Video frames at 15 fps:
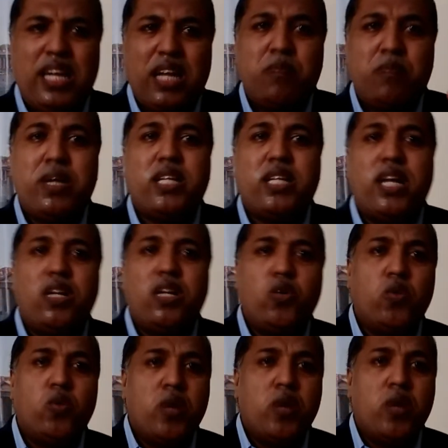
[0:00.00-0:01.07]
Let me tell
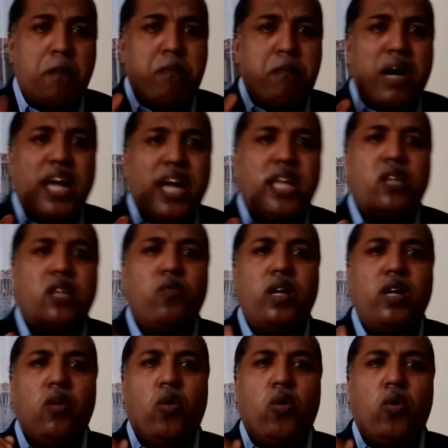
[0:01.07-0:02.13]
you, mind
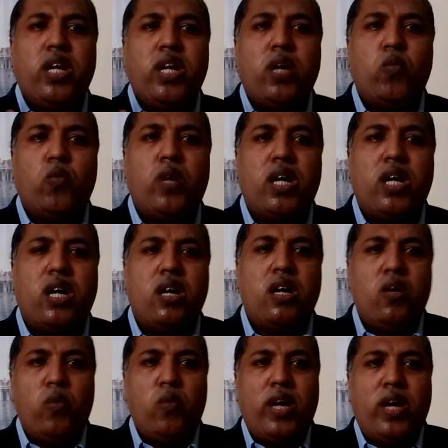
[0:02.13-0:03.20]
will only work
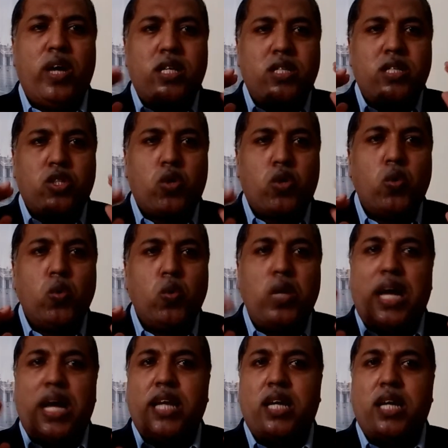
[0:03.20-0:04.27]
when it is
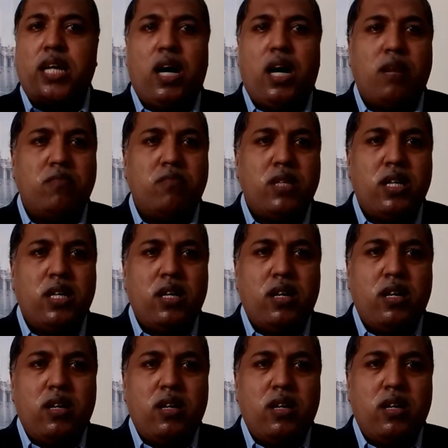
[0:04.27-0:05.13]
cool and calm.